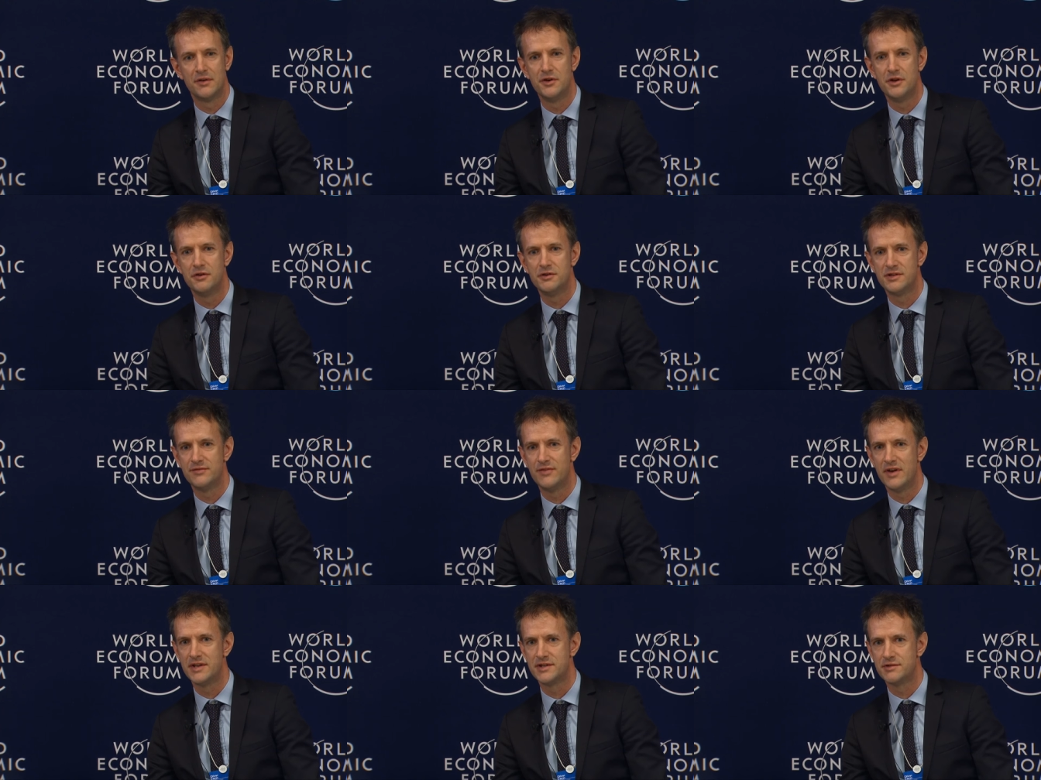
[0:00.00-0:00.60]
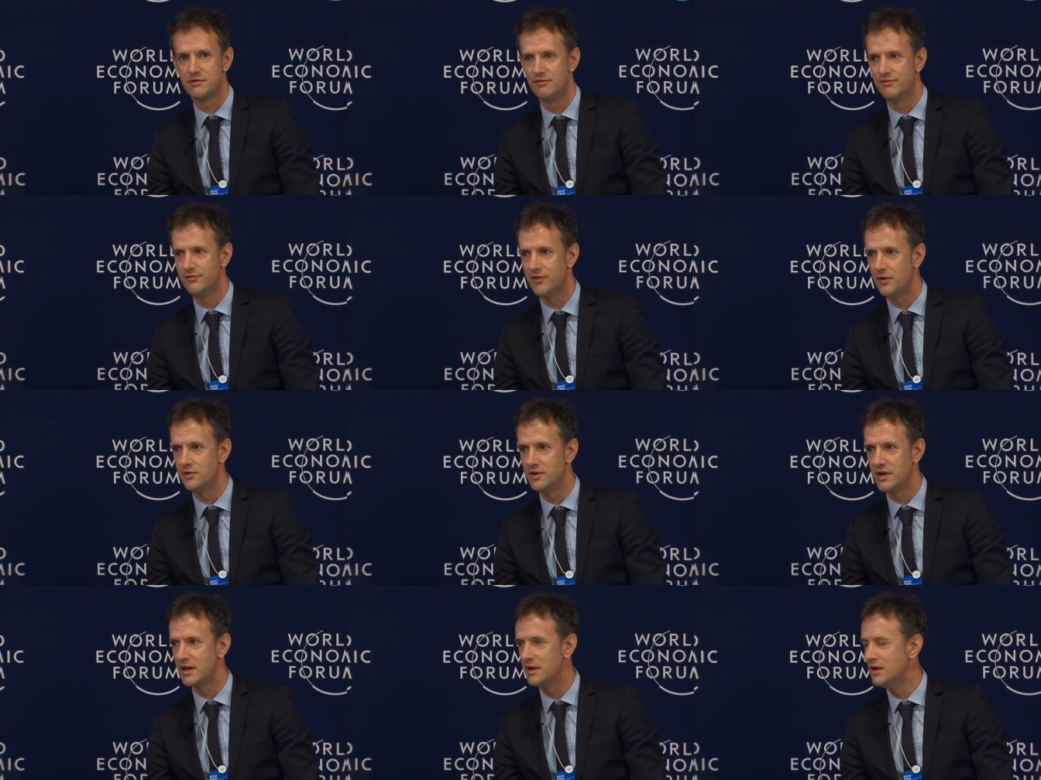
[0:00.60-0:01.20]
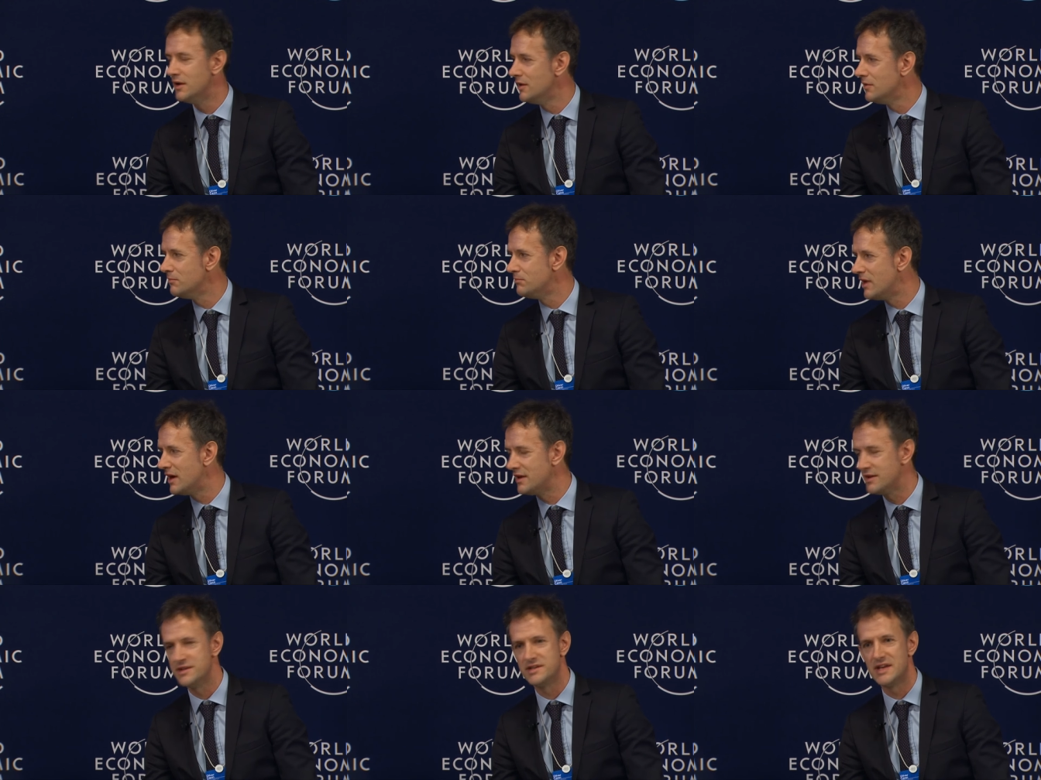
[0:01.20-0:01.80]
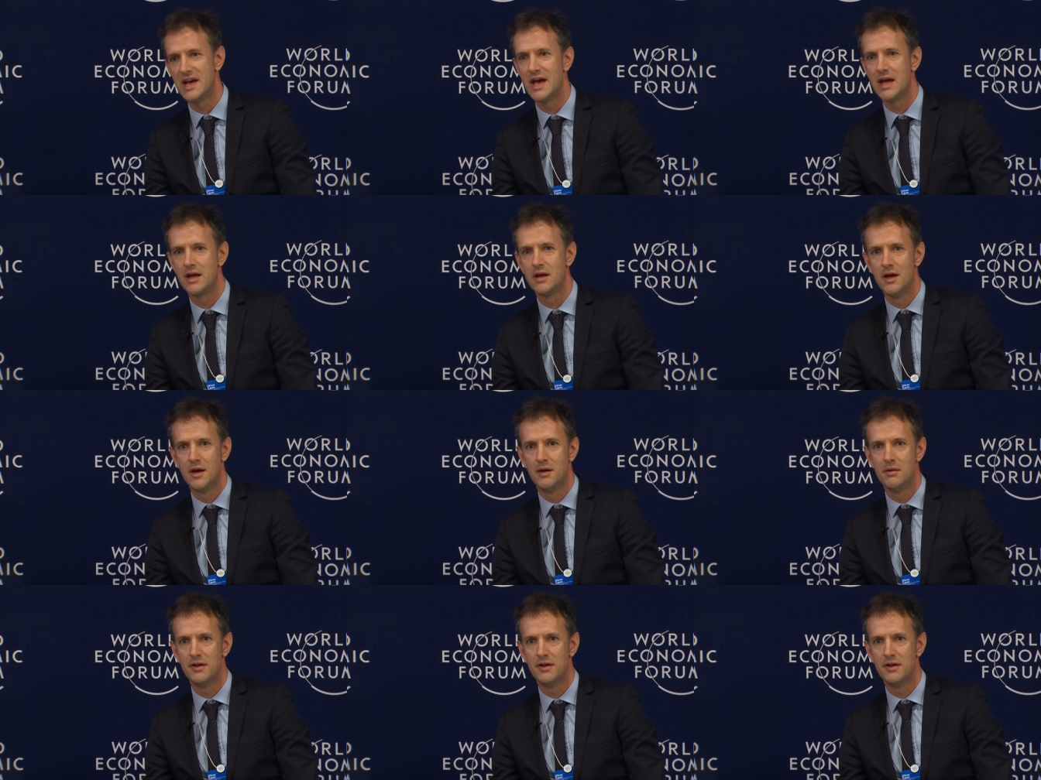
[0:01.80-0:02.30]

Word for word: news events are unfolding by the day.